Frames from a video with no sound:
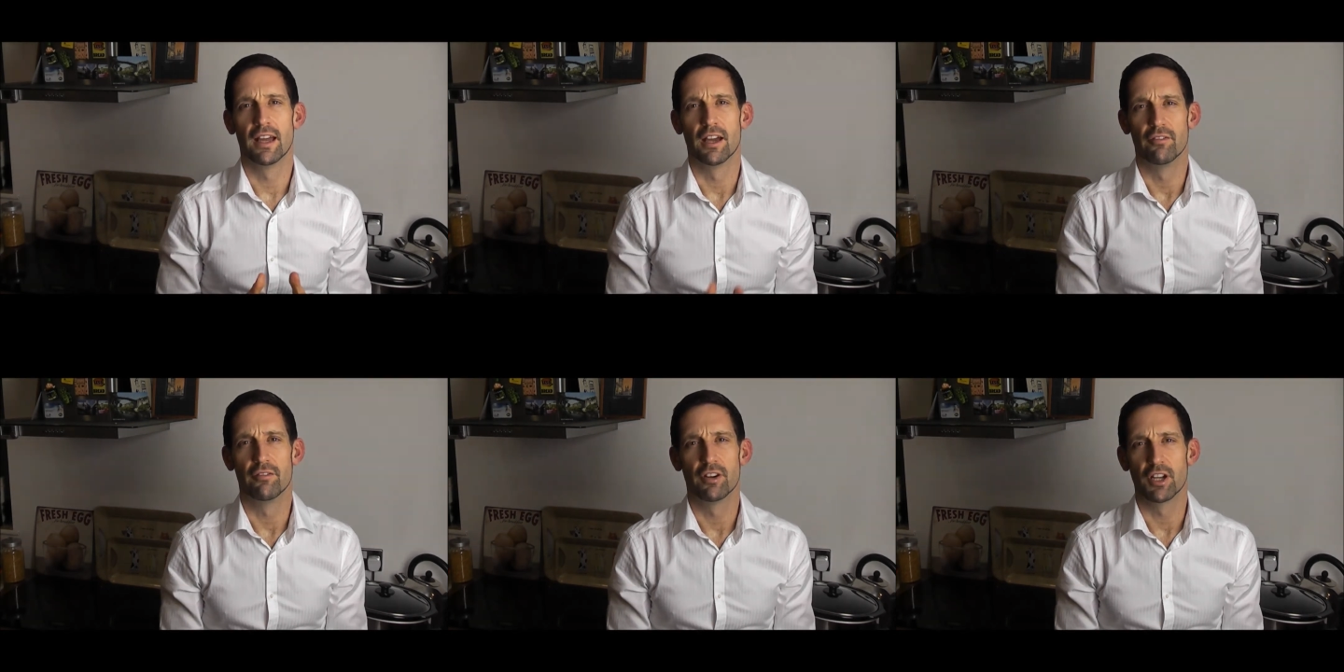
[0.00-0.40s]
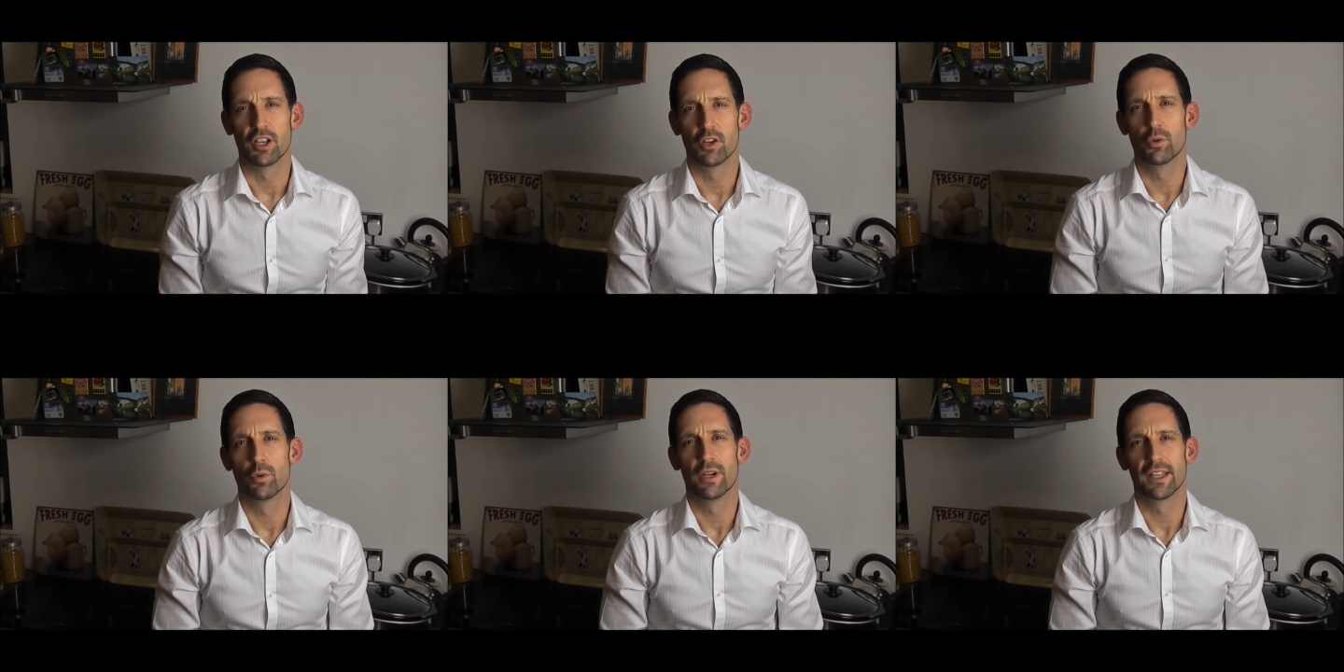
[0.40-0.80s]
a very
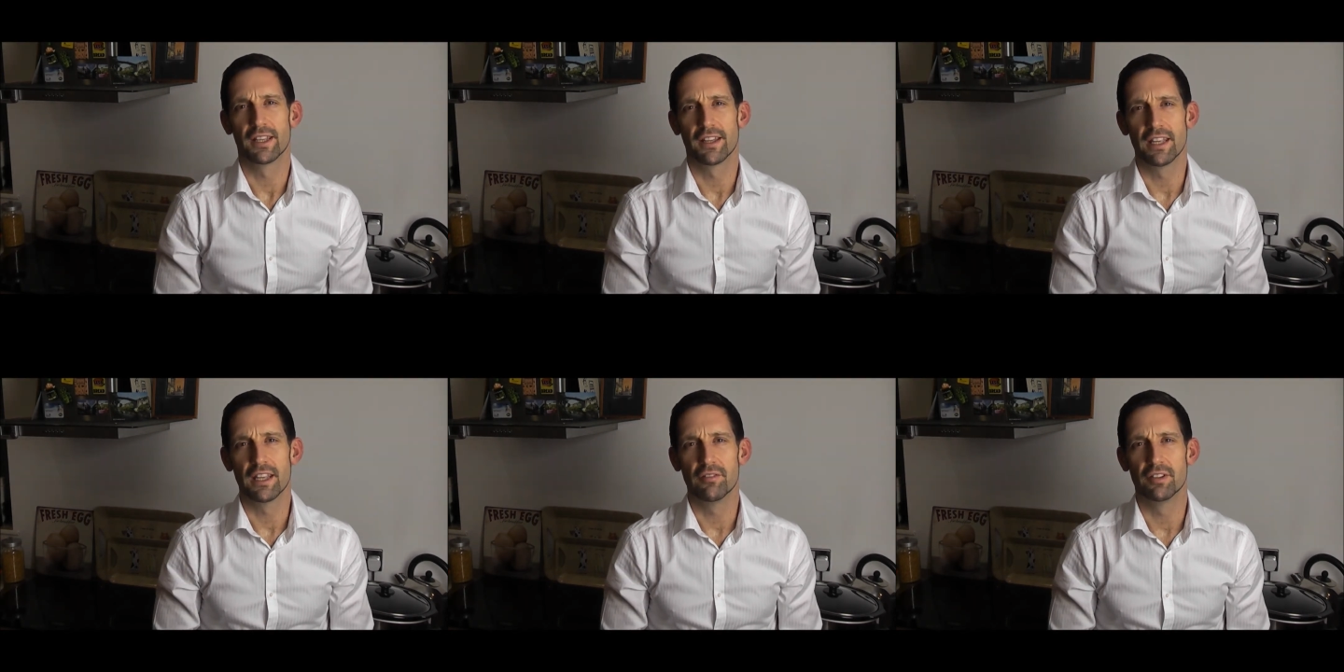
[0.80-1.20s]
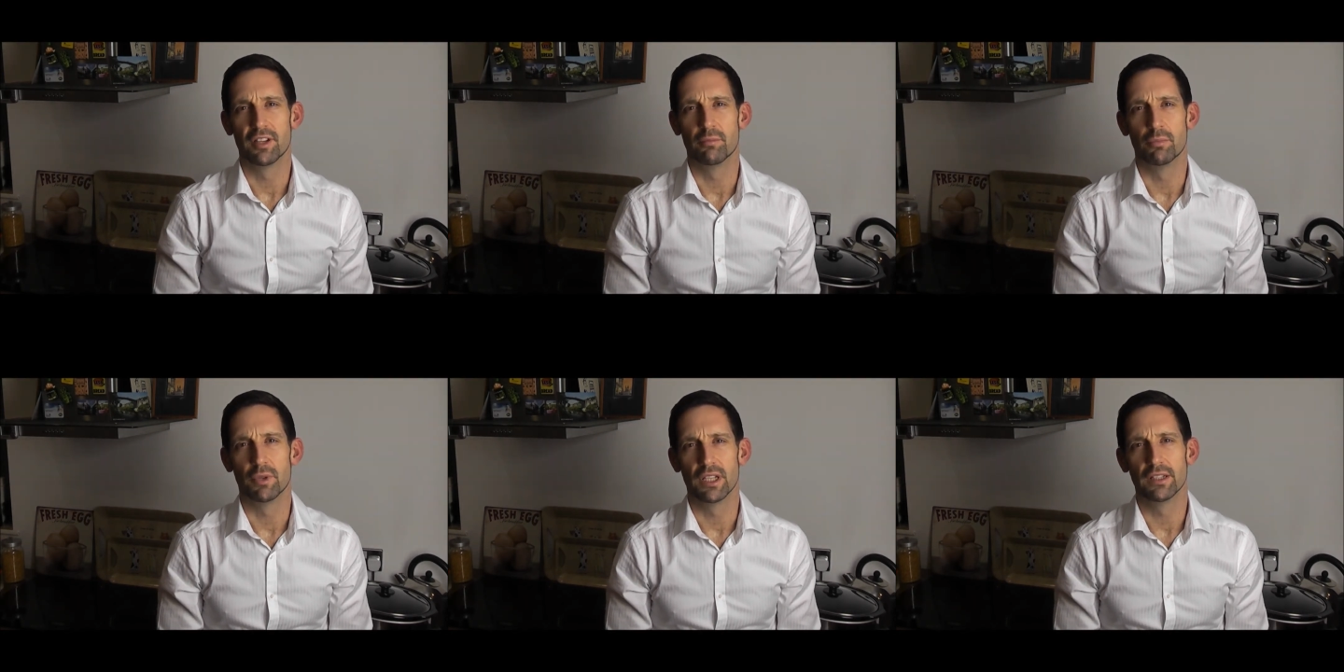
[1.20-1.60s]
quick
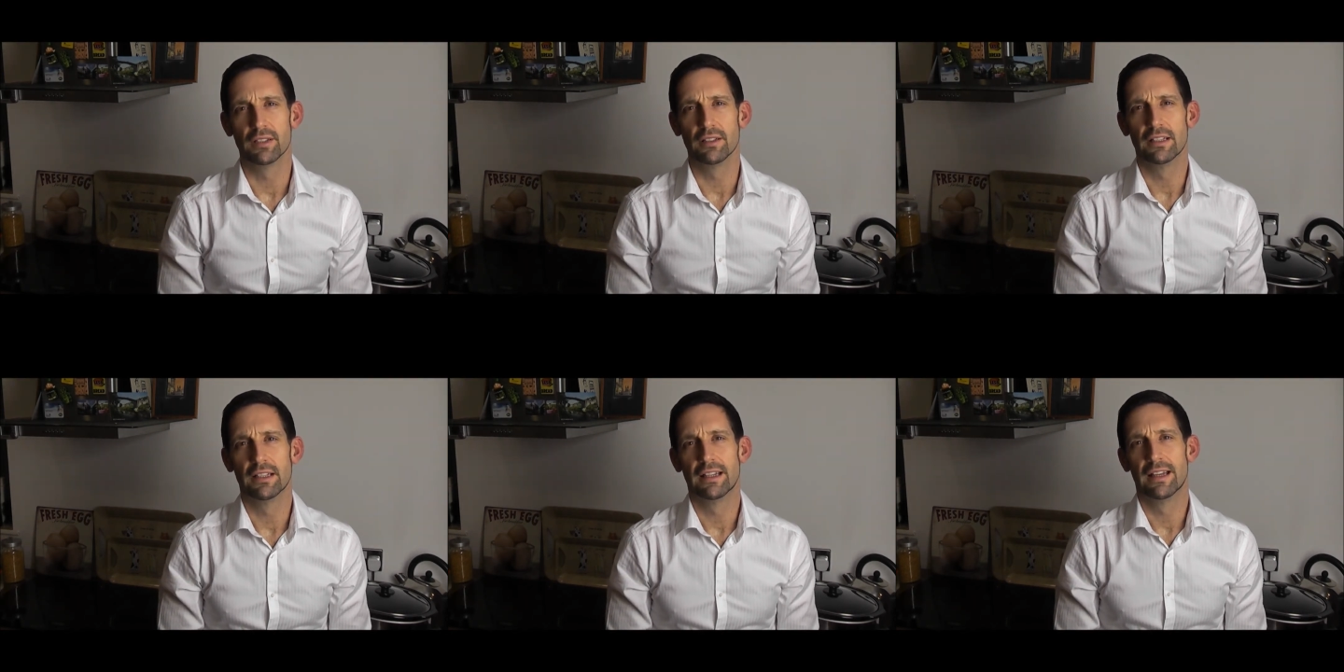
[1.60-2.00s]
evening meal,